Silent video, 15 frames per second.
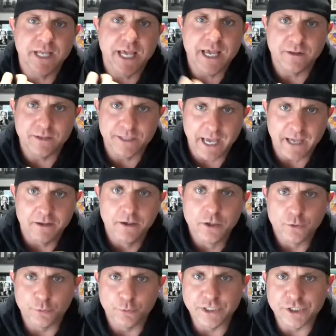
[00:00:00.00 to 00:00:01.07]
daily,
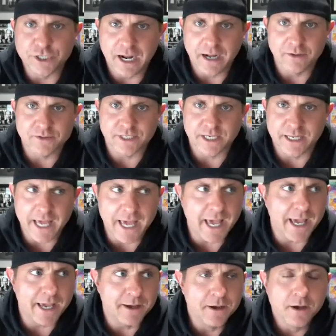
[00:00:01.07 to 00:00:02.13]
reaching out saying,
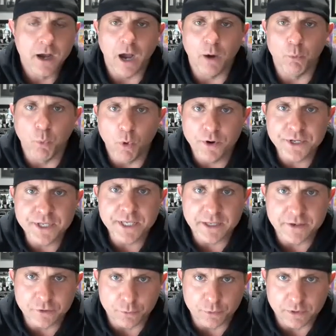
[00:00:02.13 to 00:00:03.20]
hey, I want to get
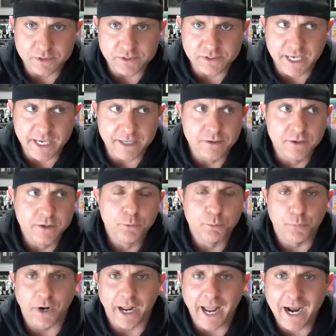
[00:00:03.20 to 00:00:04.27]
into real estate,
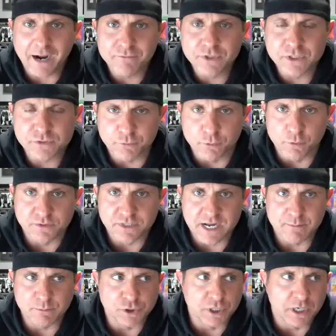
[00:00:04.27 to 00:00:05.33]
but I have this
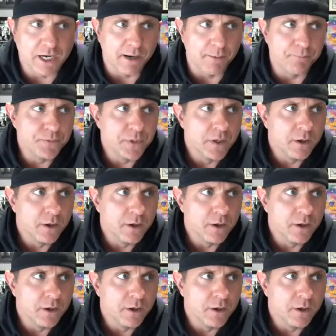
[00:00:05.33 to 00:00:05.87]
full-time job.